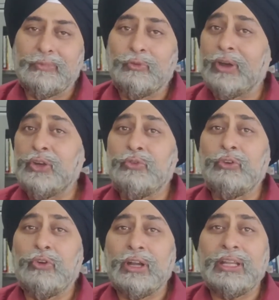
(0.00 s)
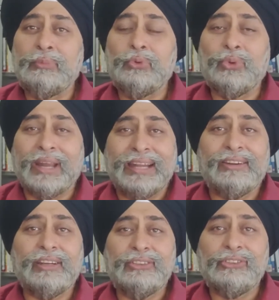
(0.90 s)
Why do we want them to
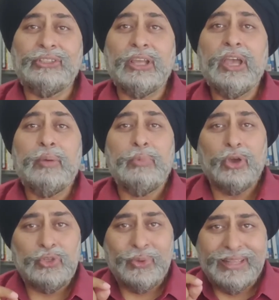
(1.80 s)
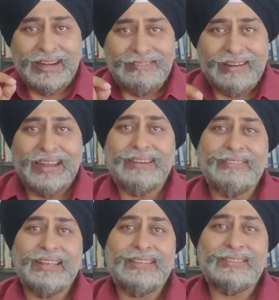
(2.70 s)
write reason? Because when they
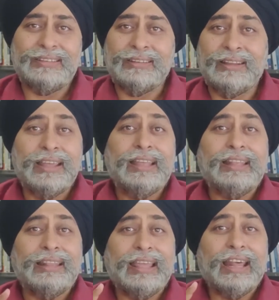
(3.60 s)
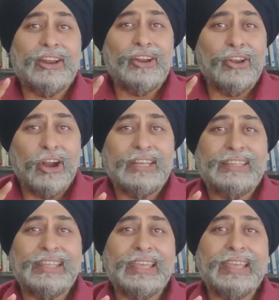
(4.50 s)
write reason, they are not
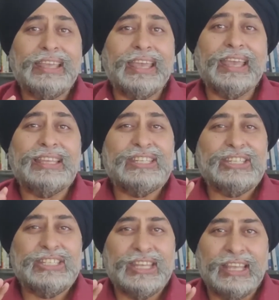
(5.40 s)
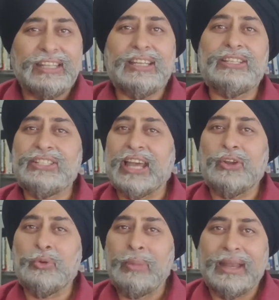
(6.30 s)
thinking in a
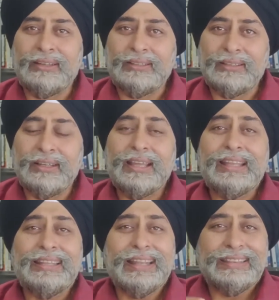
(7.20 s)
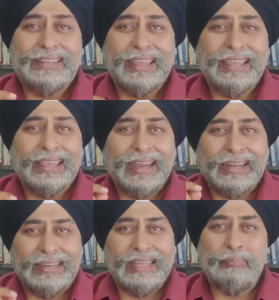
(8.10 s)
shallow manner. They're
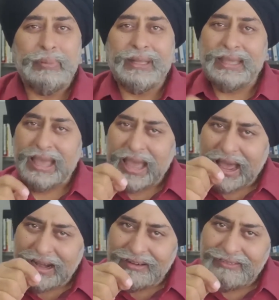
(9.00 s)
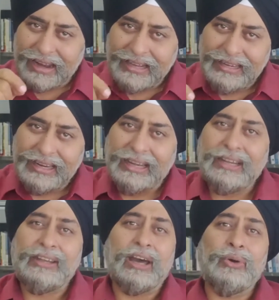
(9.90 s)
thinking deeply, and writing
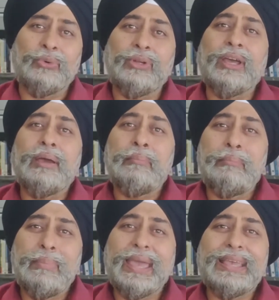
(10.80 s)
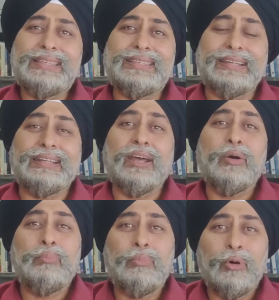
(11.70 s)
it down makes it
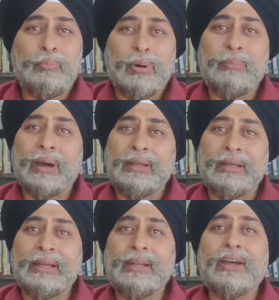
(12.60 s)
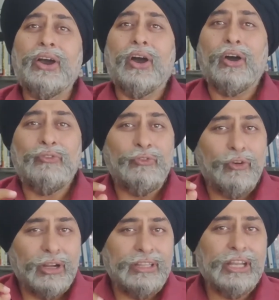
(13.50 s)
more permanent of
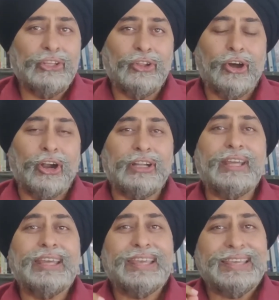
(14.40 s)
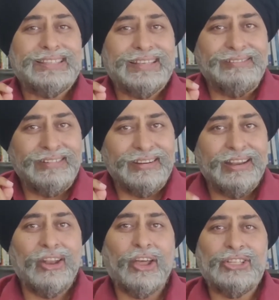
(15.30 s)
what they thought is a
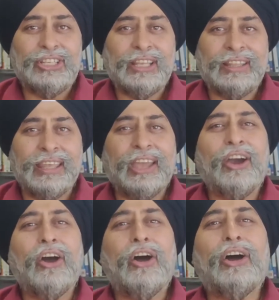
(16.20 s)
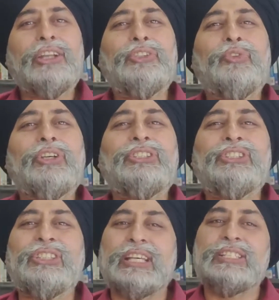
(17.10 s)
real logic thing or it was
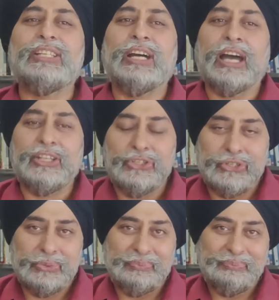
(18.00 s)
just a hunch.